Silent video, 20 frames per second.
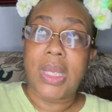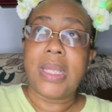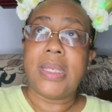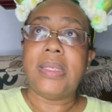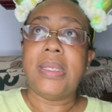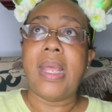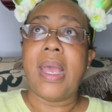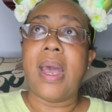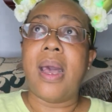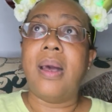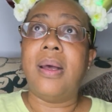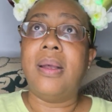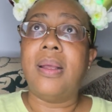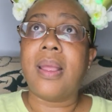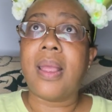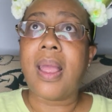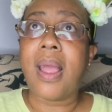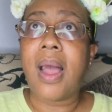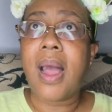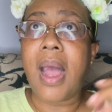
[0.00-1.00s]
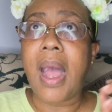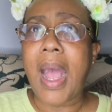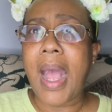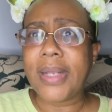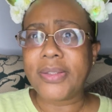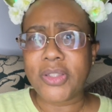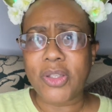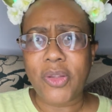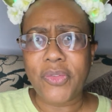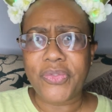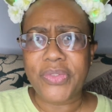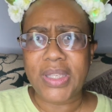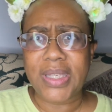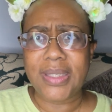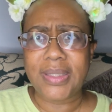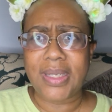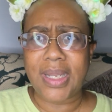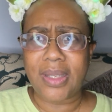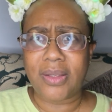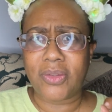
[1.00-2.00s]
Now, I don't think
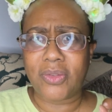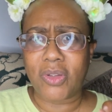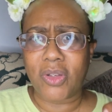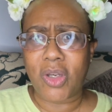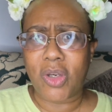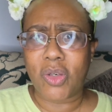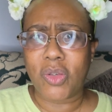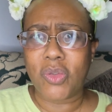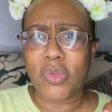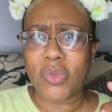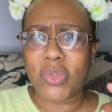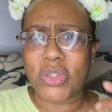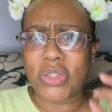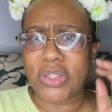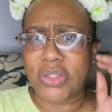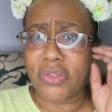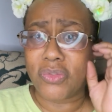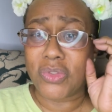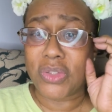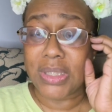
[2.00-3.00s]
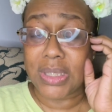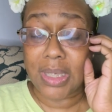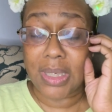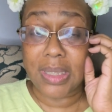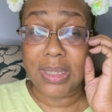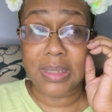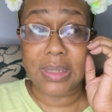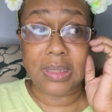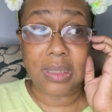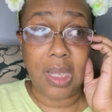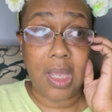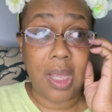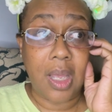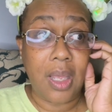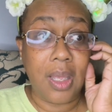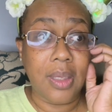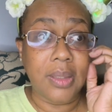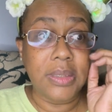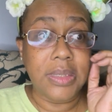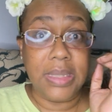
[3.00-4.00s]
Danielle Nicole still does
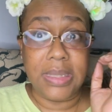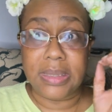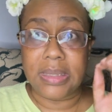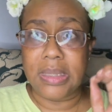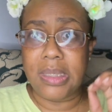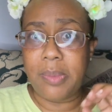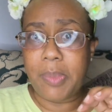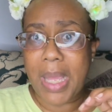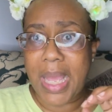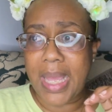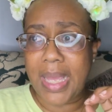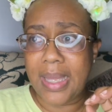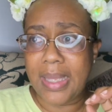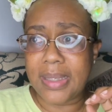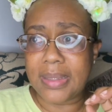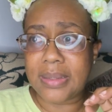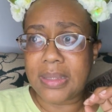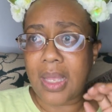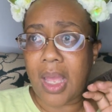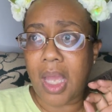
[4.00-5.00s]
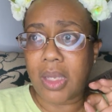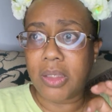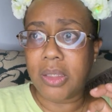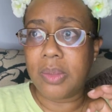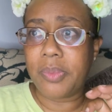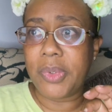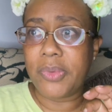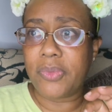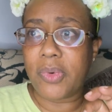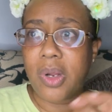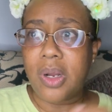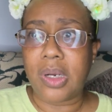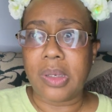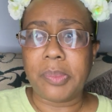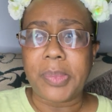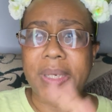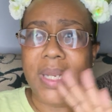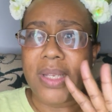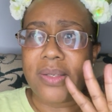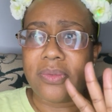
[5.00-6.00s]
Disney bags. I could be wrong,
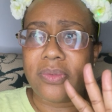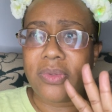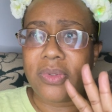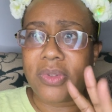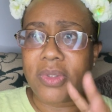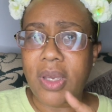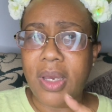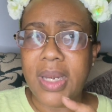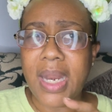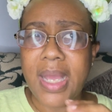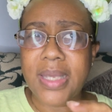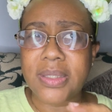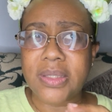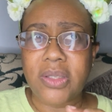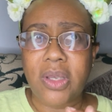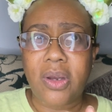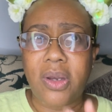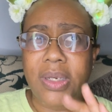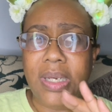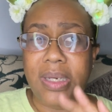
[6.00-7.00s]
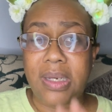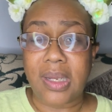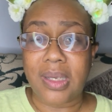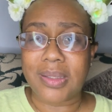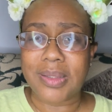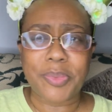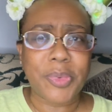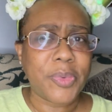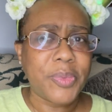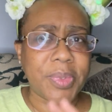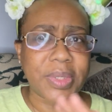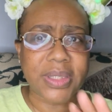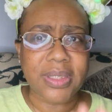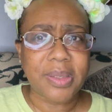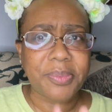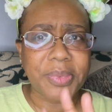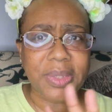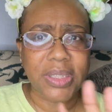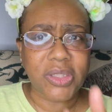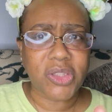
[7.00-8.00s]
but I thought I saw an announcement where
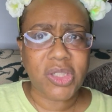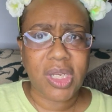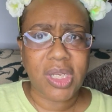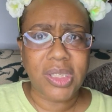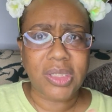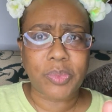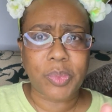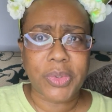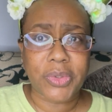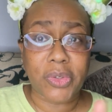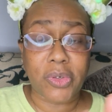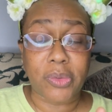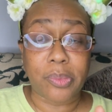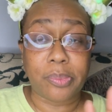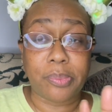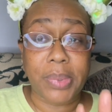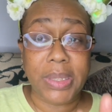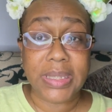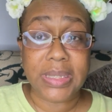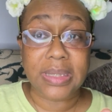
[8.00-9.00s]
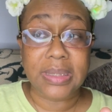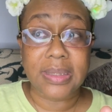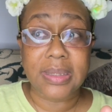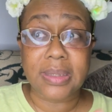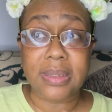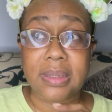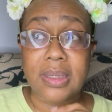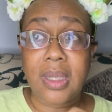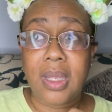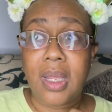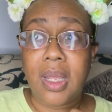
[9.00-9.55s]
something changed with her business.